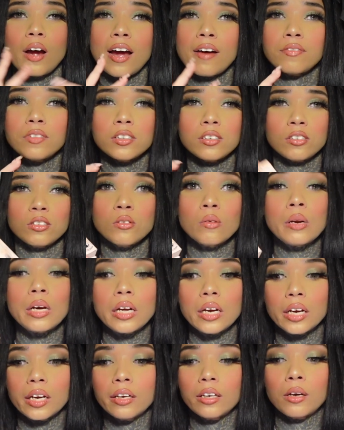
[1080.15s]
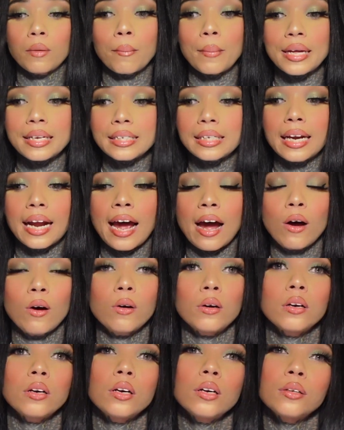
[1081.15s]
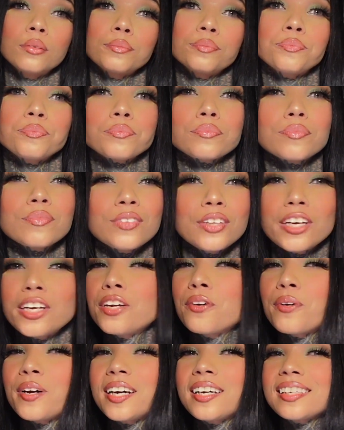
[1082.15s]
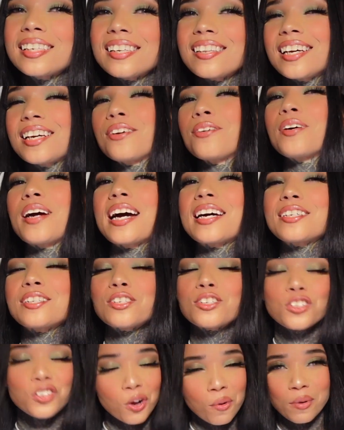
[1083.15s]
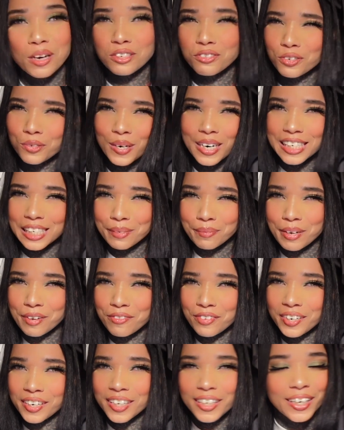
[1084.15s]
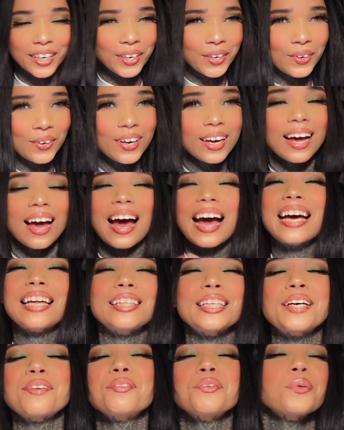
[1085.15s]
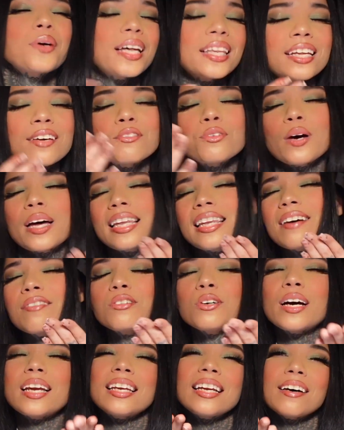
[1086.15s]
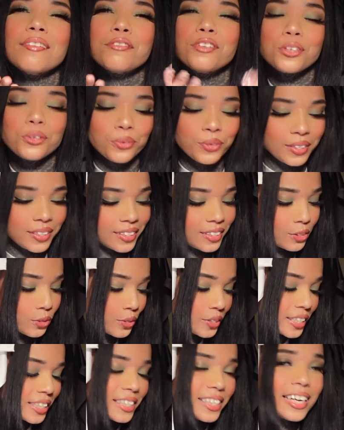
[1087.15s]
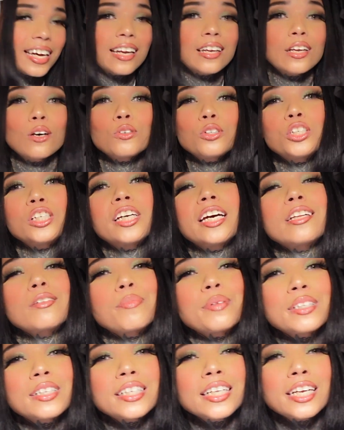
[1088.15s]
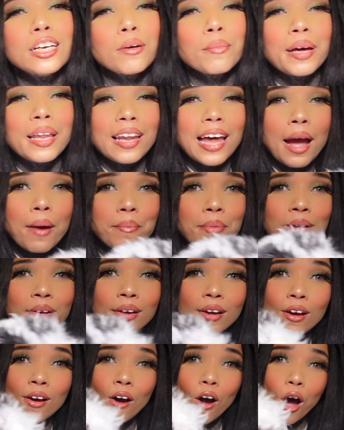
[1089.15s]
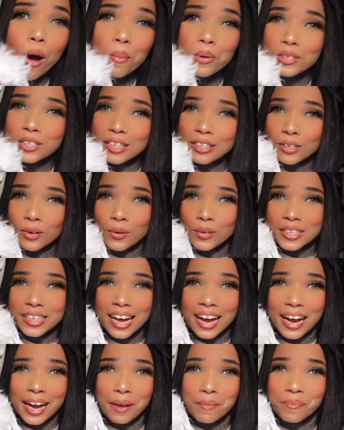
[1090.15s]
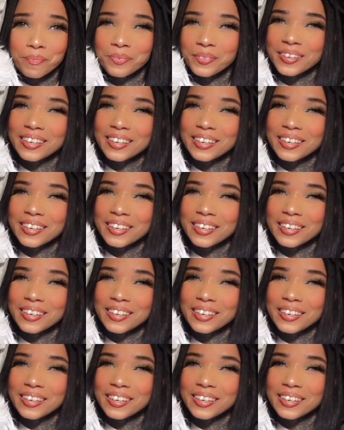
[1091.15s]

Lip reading: have this, you need it. You're missing out. Anyways, thank you guys so much for watching my video. I love you, I love you, I love you, I love you. Lucy, say hello. She has been sitting on my lap almost this whole time.